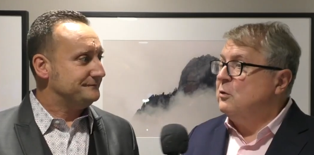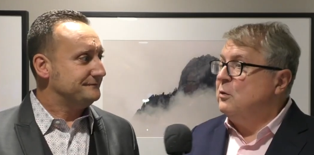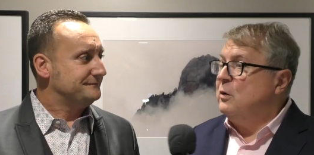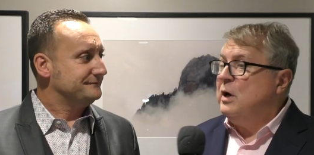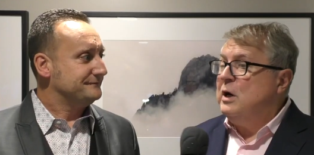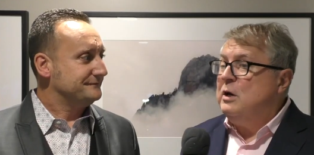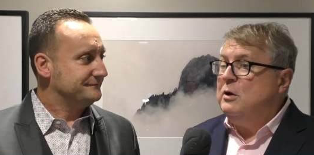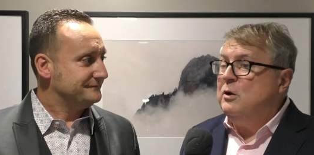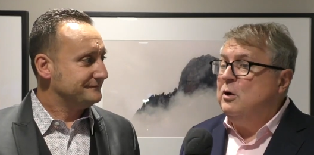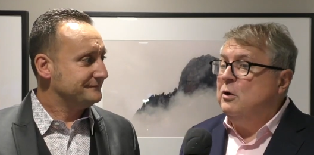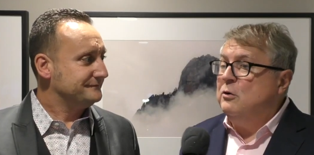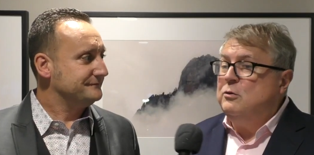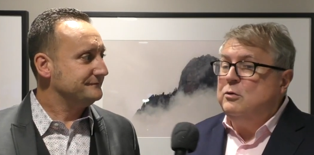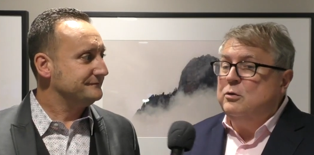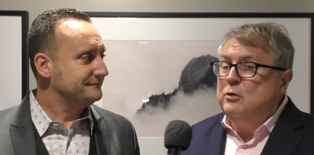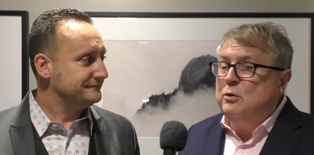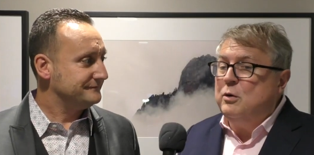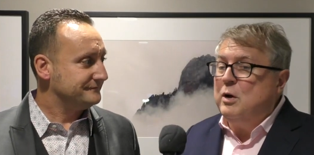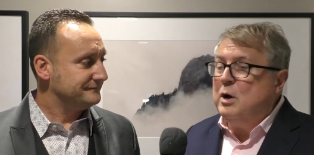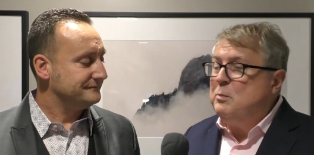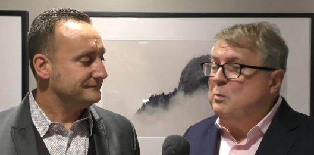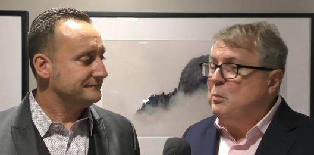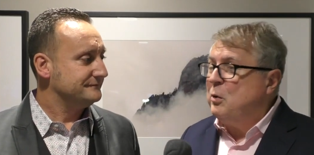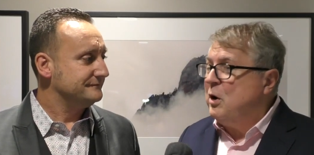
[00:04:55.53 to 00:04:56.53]
Speaker 1: great. No, two
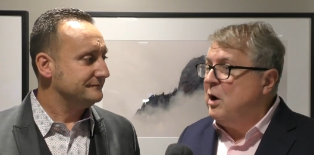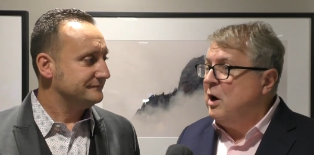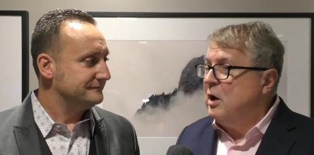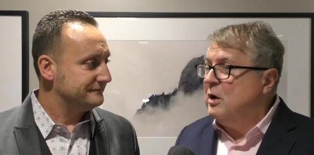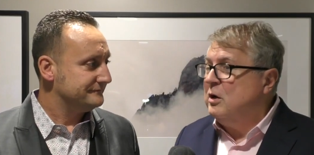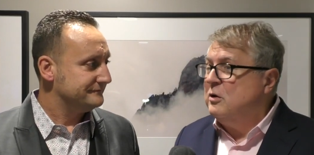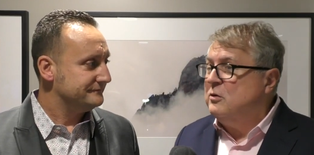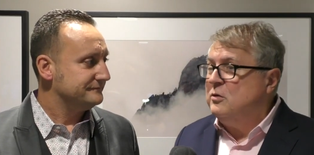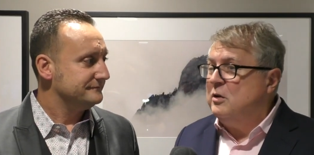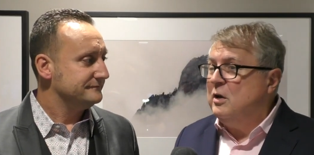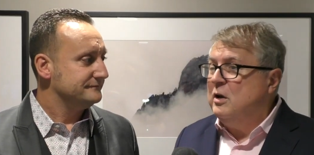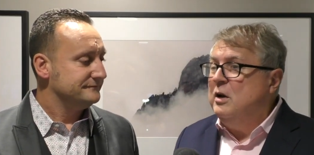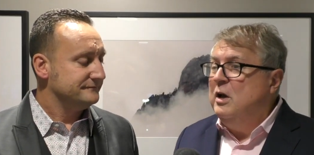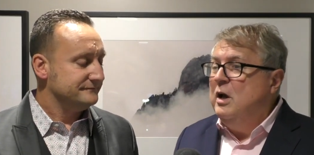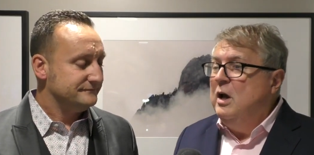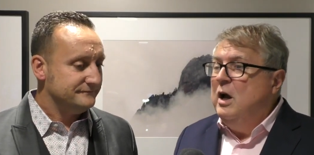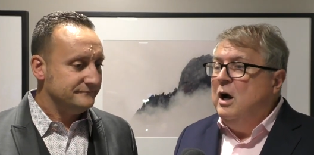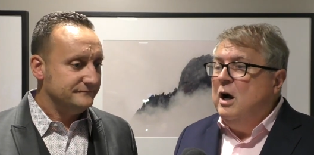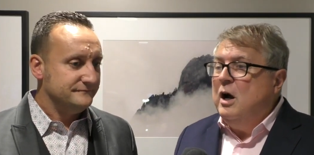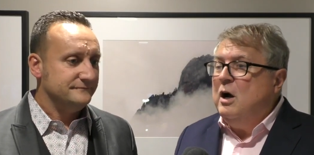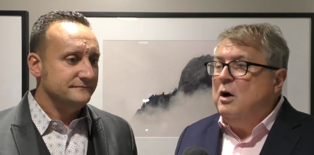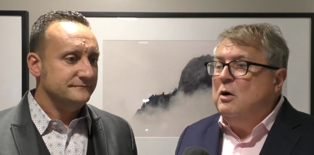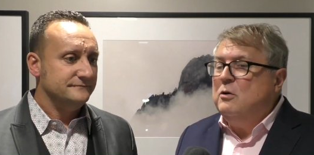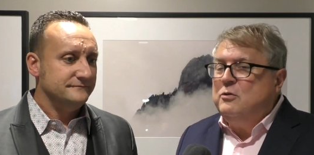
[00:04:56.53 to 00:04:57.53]
great products. And
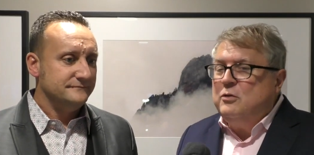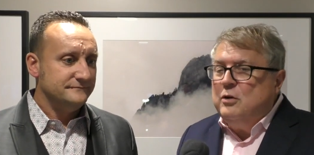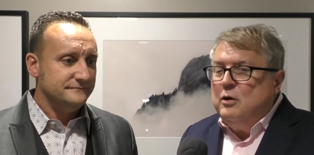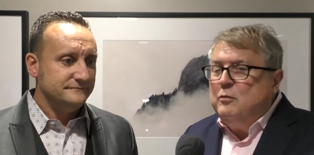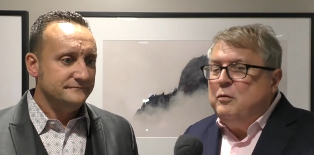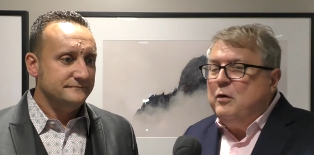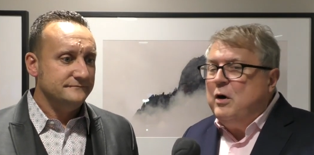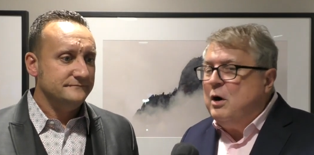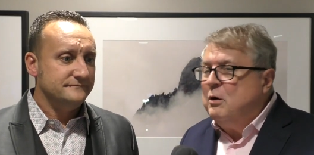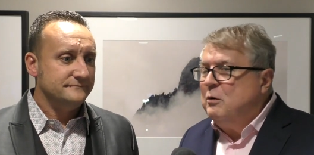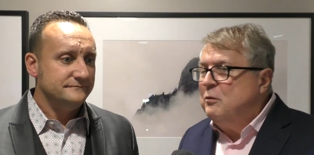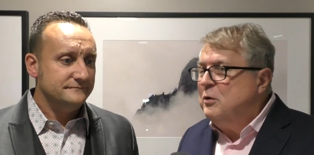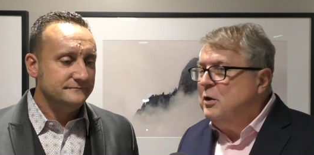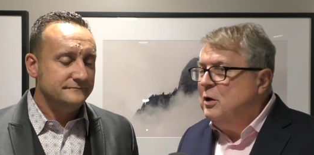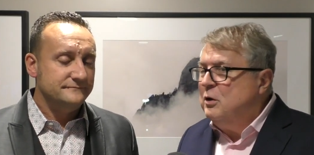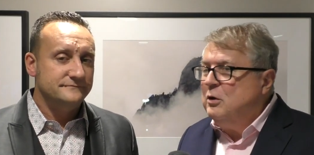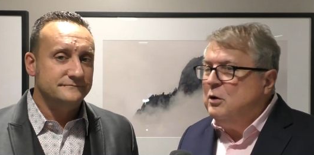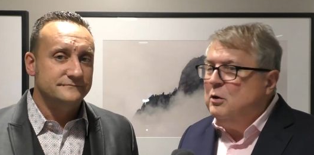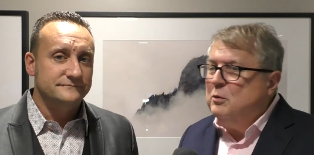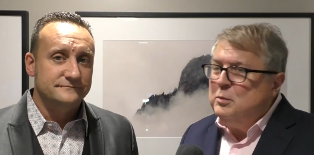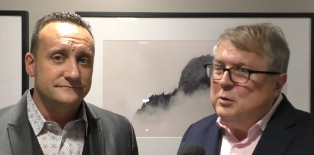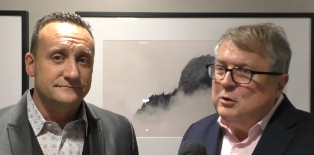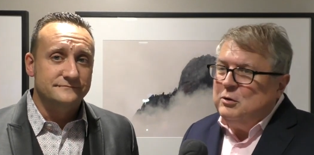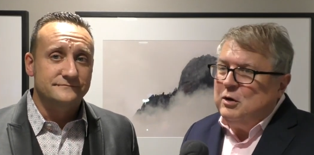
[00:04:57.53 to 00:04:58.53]
so far,
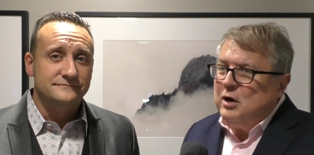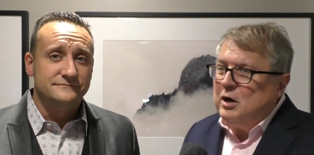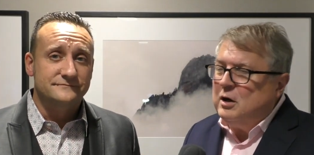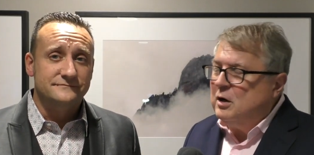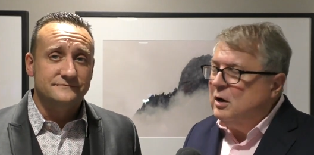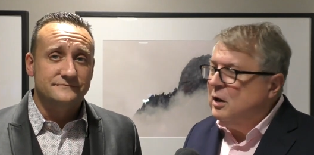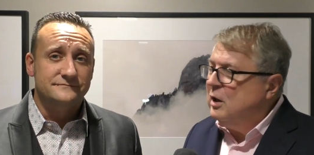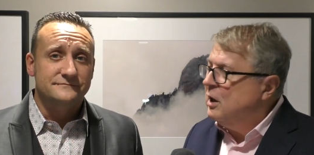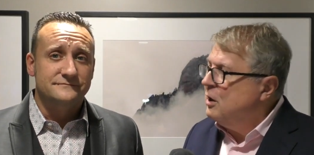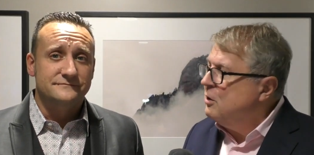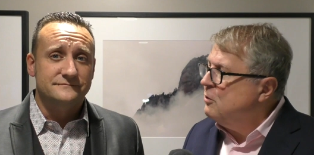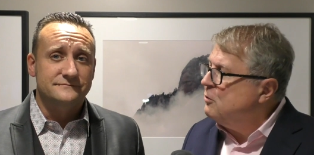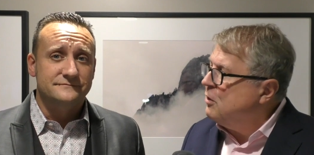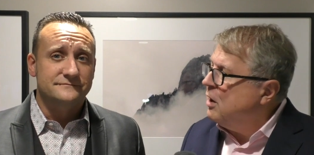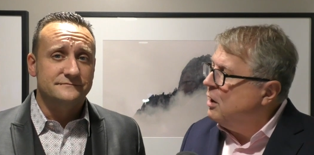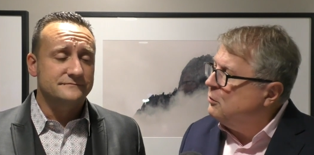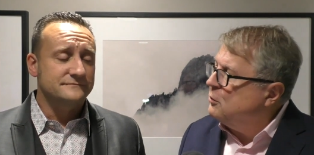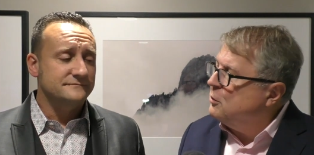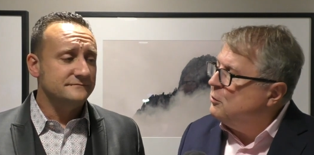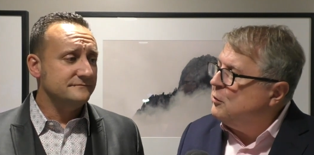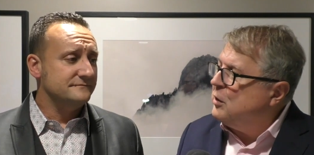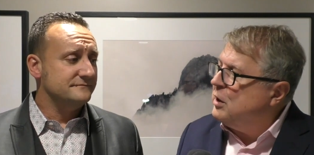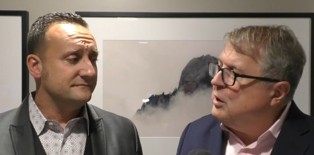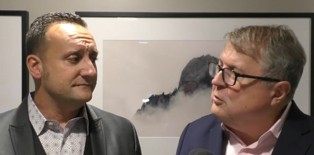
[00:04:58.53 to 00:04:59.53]
you've been talking to a lot of
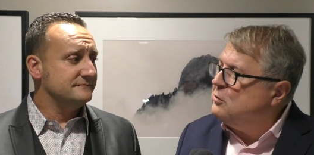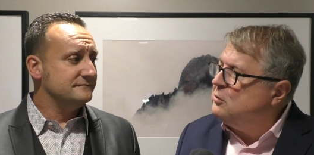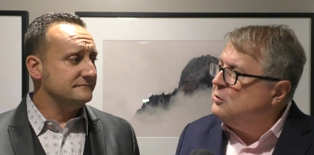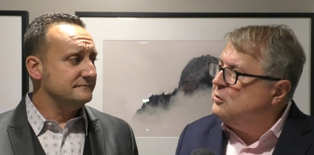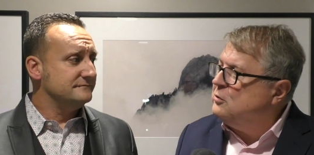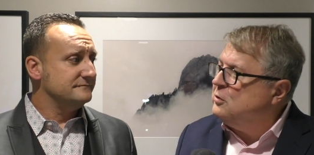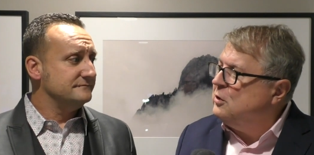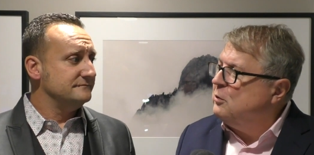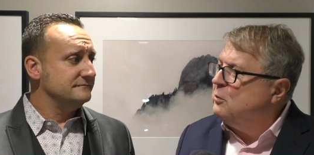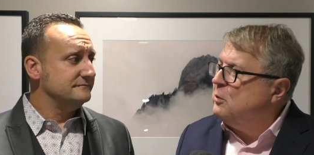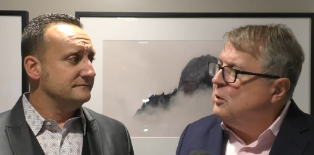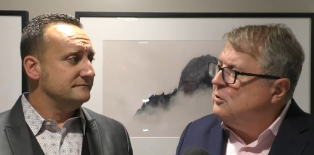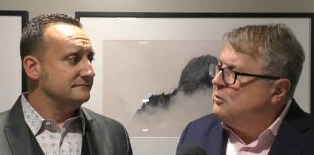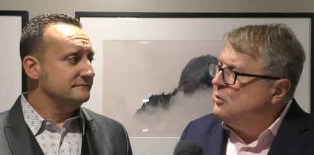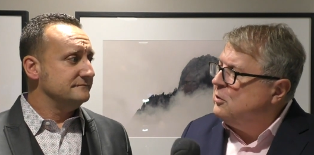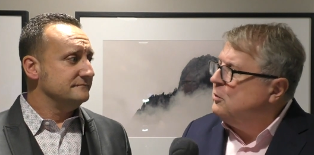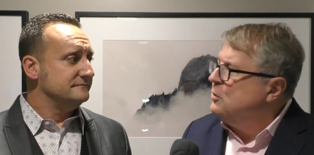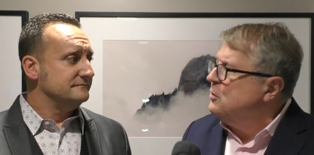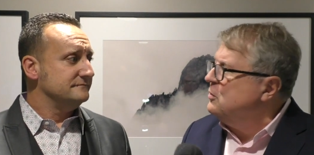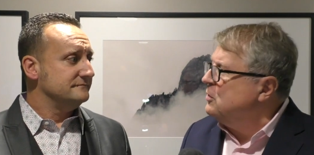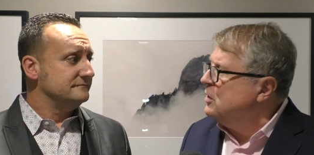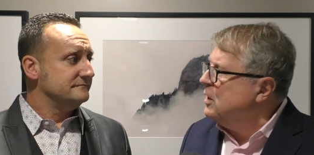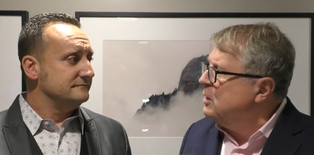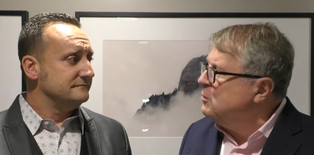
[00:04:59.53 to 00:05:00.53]
travel advisors here. What's the
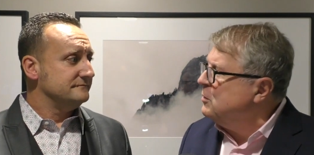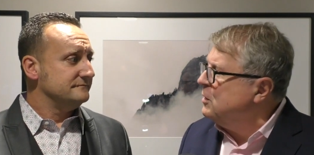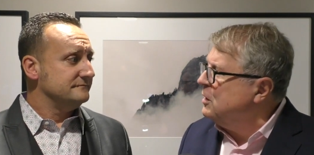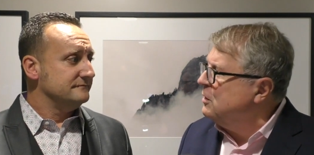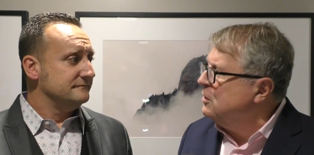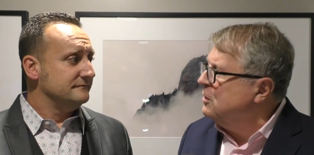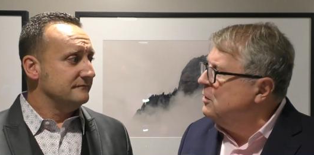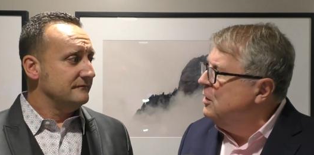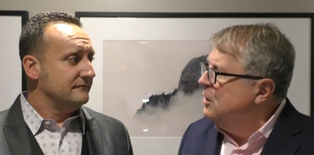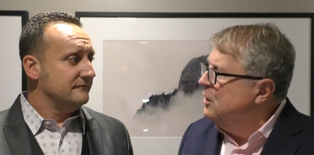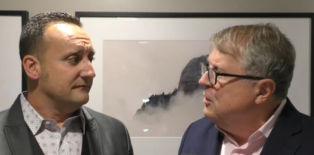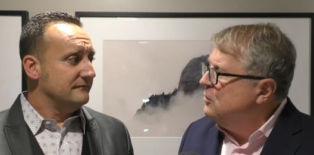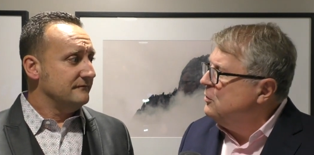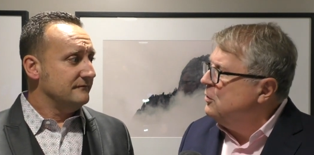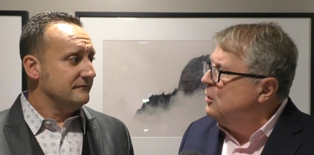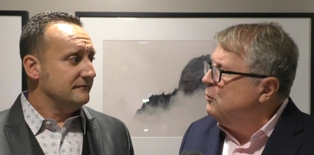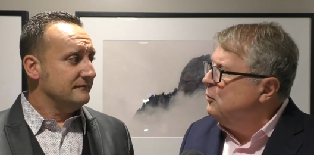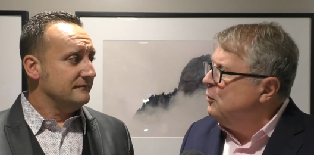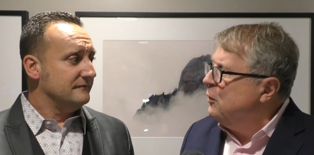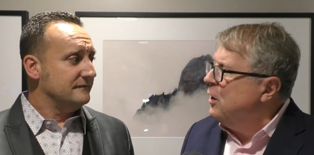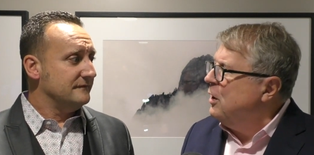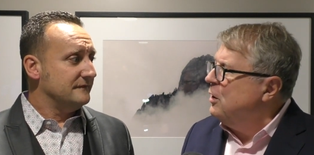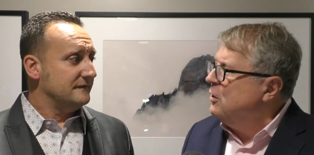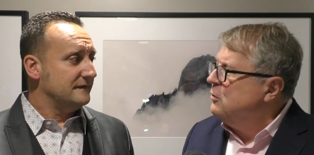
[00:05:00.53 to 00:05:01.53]
reception so
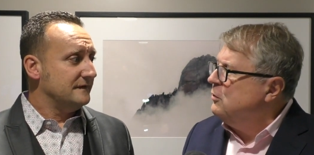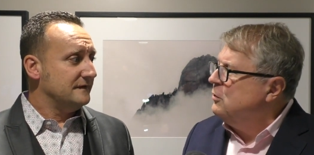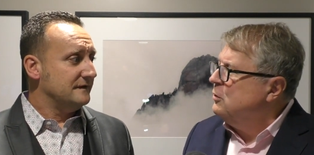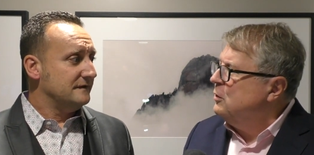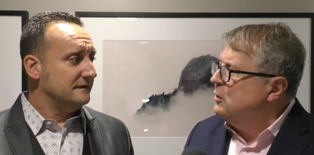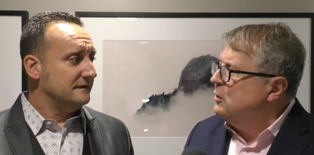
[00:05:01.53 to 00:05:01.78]
far to